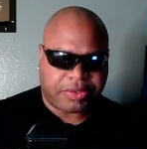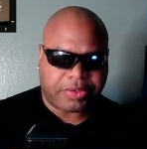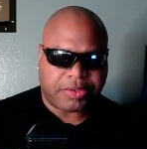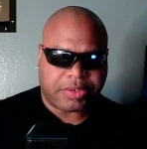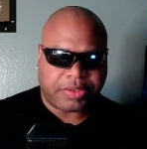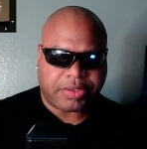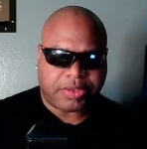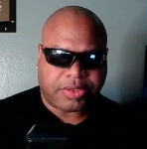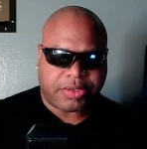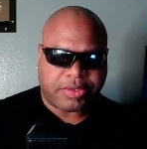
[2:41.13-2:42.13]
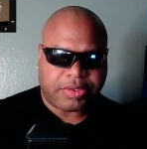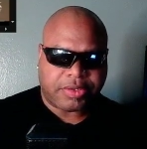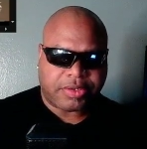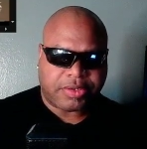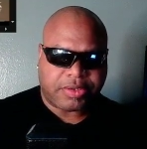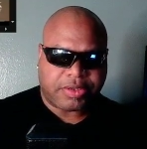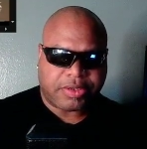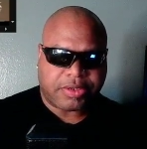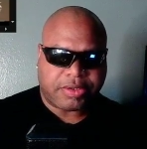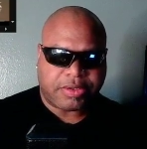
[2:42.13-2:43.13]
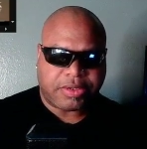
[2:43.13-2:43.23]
No one is speaking in this clip.